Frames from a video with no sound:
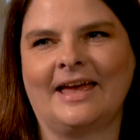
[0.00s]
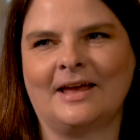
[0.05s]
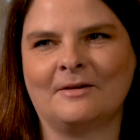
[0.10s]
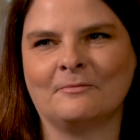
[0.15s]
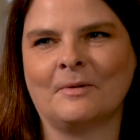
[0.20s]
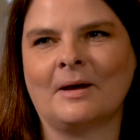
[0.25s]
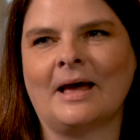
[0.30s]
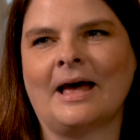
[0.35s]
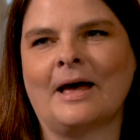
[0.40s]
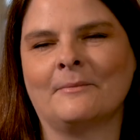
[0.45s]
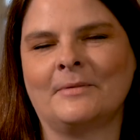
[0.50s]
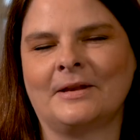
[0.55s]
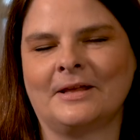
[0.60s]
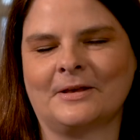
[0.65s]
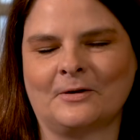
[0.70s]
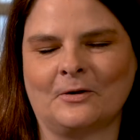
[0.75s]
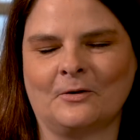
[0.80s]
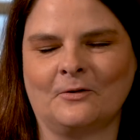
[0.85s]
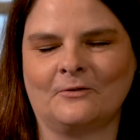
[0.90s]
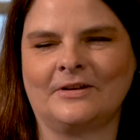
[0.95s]
and how many
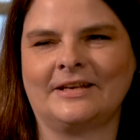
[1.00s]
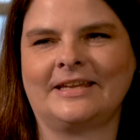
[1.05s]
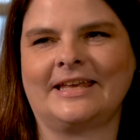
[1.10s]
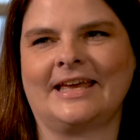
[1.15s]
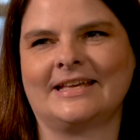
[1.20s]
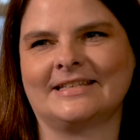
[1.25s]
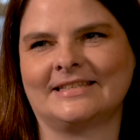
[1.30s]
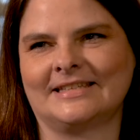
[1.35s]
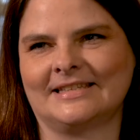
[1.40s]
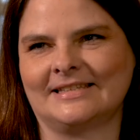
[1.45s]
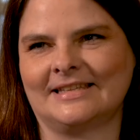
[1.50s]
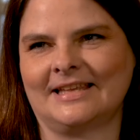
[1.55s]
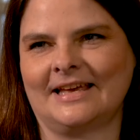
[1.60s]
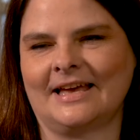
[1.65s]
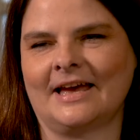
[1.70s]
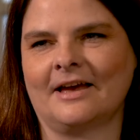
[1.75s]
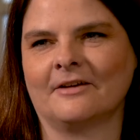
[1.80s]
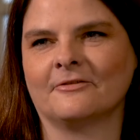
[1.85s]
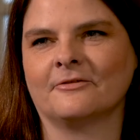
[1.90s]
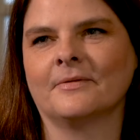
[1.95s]
COVID cases they
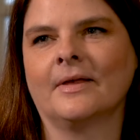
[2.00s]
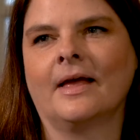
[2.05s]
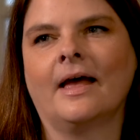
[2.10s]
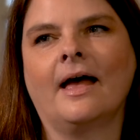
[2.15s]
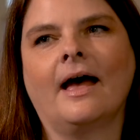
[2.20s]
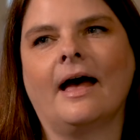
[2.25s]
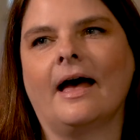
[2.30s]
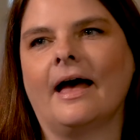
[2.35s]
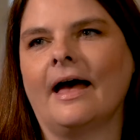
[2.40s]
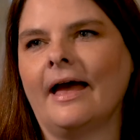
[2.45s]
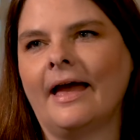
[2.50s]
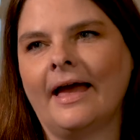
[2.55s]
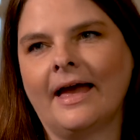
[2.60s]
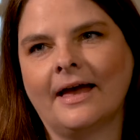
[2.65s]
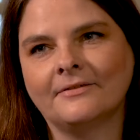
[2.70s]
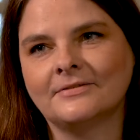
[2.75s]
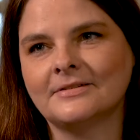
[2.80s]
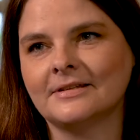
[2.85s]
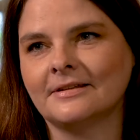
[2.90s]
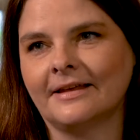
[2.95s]
have. I
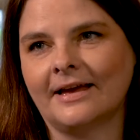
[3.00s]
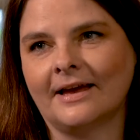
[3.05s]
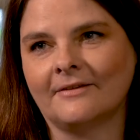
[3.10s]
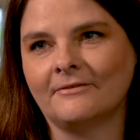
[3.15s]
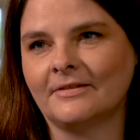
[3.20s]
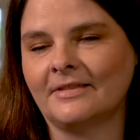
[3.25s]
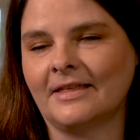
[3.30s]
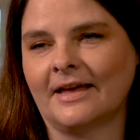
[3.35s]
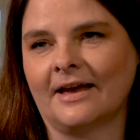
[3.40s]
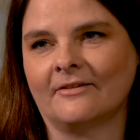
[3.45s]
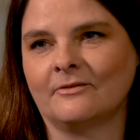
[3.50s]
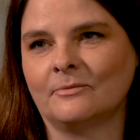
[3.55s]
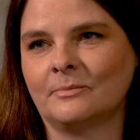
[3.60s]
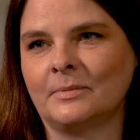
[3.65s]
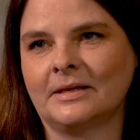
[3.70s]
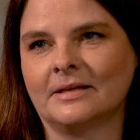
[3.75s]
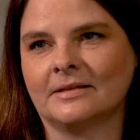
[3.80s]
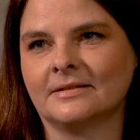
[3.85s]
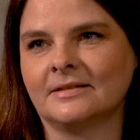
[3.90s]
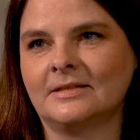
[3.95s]
have to laugh at that
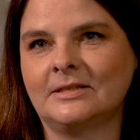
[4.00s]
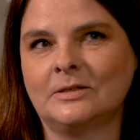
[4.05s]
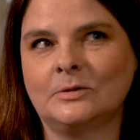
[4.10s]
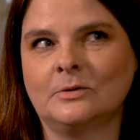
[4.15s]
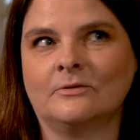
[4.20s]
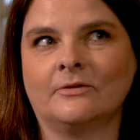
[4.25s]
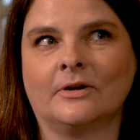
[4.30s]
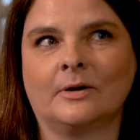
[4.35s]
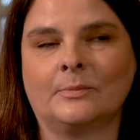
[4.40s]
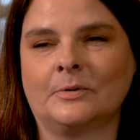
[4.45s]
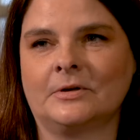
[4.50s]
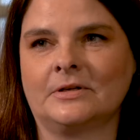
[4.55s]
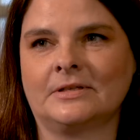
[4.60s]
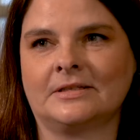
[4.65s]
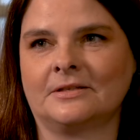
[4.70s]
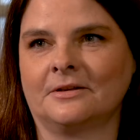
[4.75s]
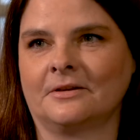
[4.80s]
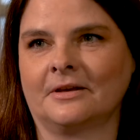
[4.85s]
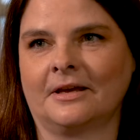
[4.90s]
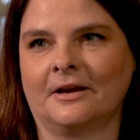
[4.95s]
because 2 of our
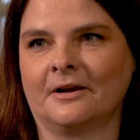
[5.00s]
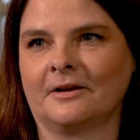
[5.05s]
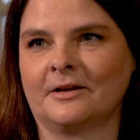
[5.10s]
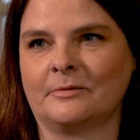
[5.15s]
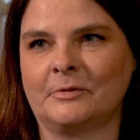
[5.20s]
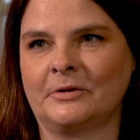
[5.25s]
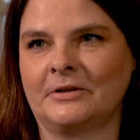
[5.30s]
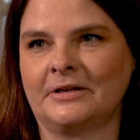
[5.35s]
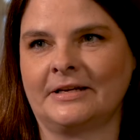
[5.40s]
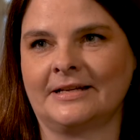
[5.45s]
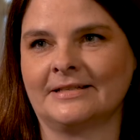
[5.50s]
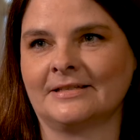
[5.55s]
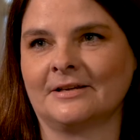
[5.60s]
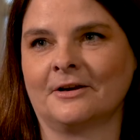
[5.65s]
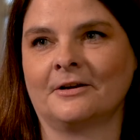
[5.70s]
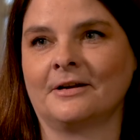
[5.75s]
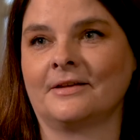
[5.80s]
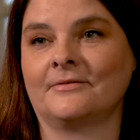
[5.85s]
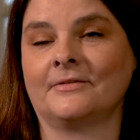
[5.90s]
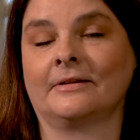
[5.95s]
personal care communities
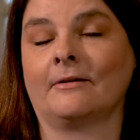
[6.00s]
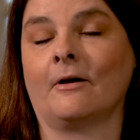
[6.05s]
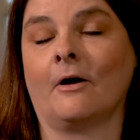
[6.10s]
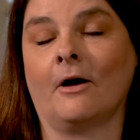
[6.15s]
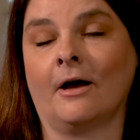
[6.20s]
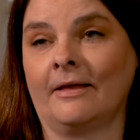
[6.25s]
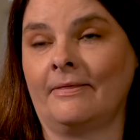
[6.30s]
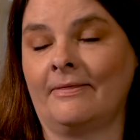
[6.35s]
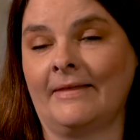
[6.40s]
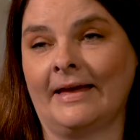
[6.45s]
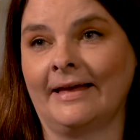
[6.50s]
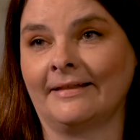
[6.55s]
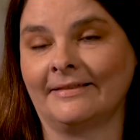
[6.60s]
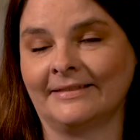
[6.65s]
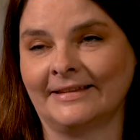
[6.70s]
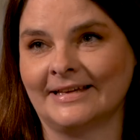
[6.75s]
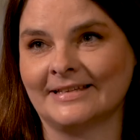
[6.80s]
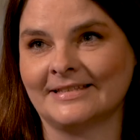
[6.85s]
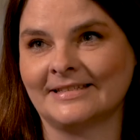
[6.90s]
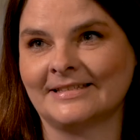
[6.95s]
aren't even on that
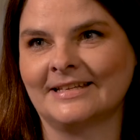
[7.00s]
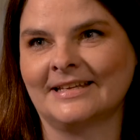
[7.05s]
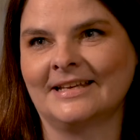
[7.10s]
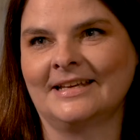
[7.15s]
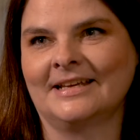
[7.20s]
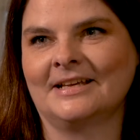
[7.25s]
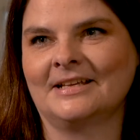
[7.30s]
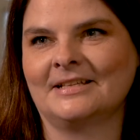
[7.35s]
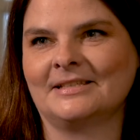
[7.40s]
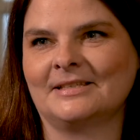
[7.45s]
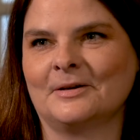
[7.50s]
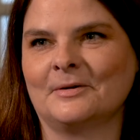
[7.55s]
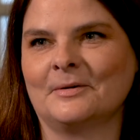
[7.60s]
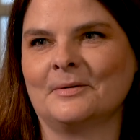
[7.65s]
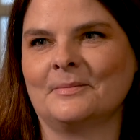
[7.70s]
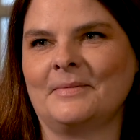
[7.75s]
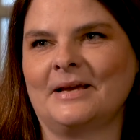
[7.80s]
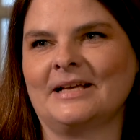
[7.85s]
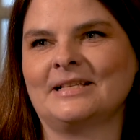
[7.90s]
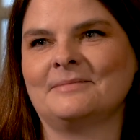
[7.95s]
list. So
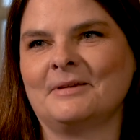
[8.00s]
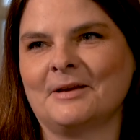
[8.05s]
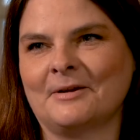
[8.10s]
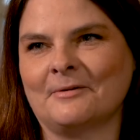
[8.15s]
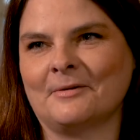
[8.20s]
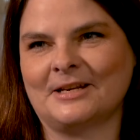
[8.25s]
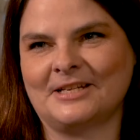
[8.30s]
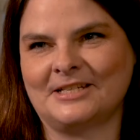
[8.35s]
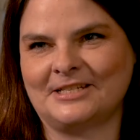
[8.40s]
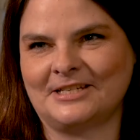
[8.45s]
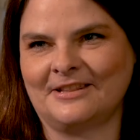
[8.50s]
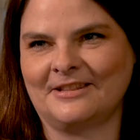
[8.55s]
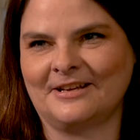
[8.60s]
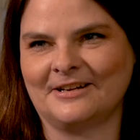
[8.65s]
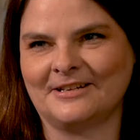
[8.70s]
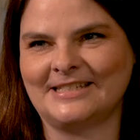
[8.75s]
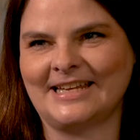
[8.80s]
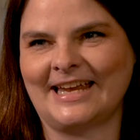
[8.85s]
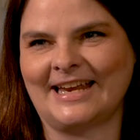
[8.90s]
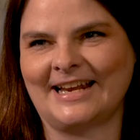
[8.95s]
it makes me question
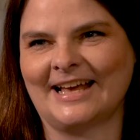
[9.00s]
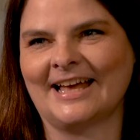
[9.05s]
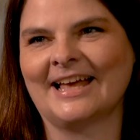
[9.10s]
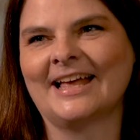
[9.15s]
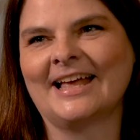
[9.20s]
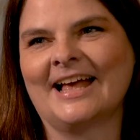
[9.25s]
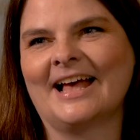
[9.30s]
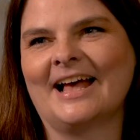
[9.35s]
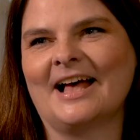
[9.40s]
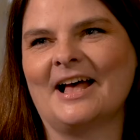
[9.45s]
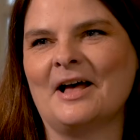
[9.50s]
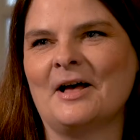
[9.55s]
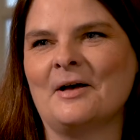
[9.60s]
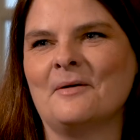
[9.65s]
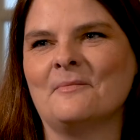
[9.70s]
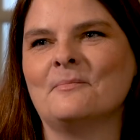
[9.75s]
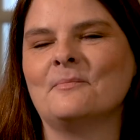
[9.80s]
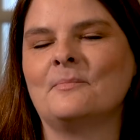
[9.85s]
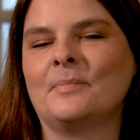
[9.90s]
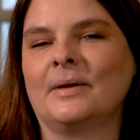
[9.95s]
their data.
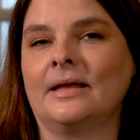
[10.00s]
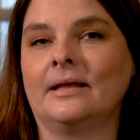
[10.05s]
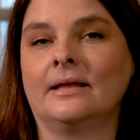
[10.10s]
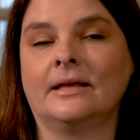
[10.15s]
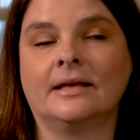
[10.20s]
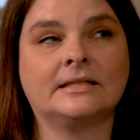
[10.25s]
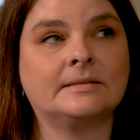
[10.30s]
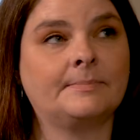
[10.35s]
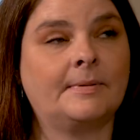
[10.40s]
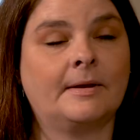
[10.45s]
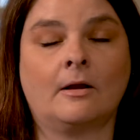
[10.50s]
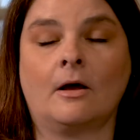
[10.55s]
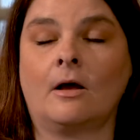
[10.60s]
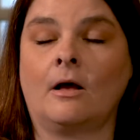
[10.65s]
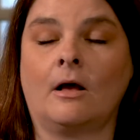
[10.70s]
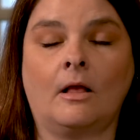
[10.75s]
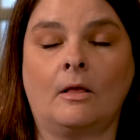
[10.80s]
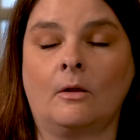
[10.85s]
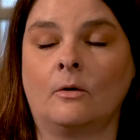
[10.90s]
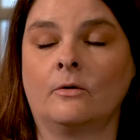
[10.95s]
But it's been
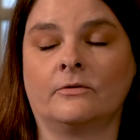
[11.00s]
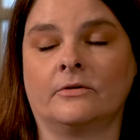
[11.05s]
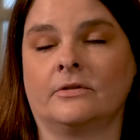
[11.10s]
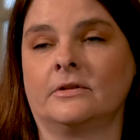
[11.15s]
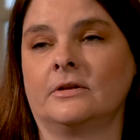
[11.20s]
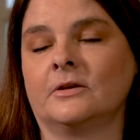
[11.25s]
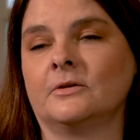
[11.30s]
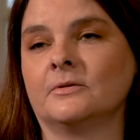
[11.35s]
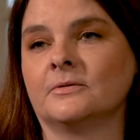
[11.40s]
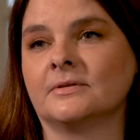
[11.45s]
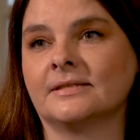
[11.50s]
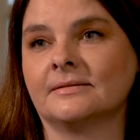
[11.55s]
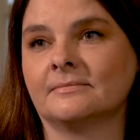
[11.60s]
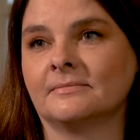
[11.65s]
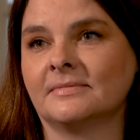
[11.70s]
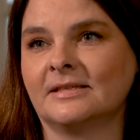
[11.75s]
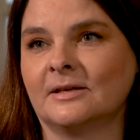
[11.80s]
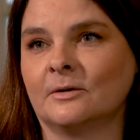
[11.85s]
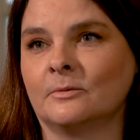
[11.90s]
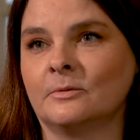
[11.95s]
all over the news.
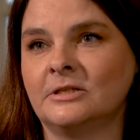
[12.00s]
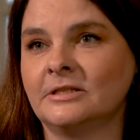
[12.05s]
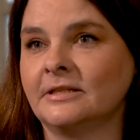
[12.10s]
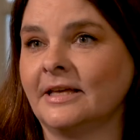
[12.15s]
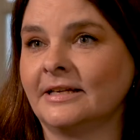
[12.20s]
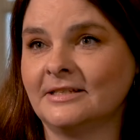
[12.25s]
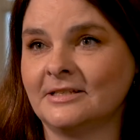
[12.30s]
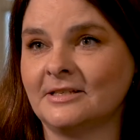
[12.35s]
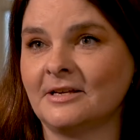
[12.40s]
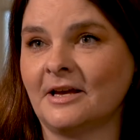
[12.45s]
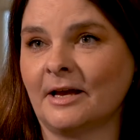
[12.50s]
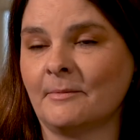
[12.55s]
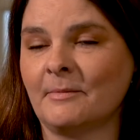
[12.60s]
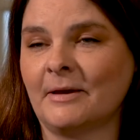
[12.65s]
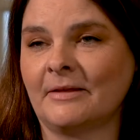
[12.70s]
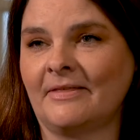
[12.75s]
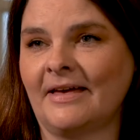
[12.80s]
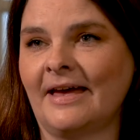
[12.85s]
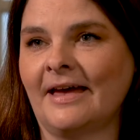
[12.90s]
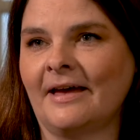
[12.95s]
So would you like to talk
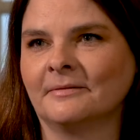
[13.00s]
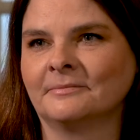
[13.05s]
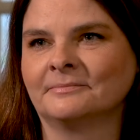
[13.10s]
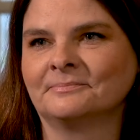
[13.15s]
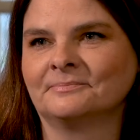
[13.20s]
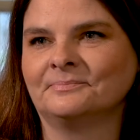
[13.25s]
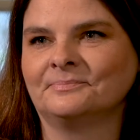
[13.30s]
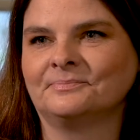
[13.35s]
about that?